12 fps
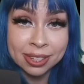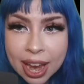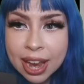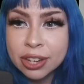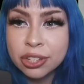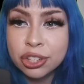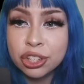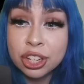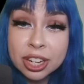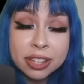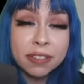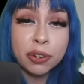And
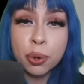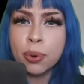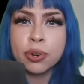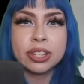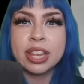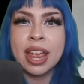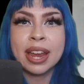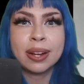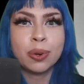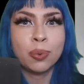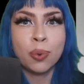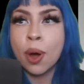she's of course like,
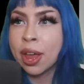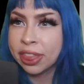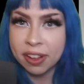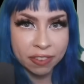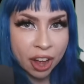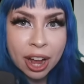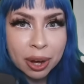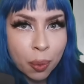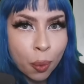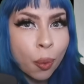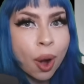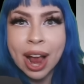what the fuck,
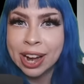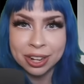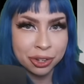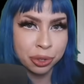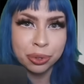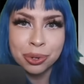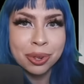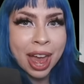why did you do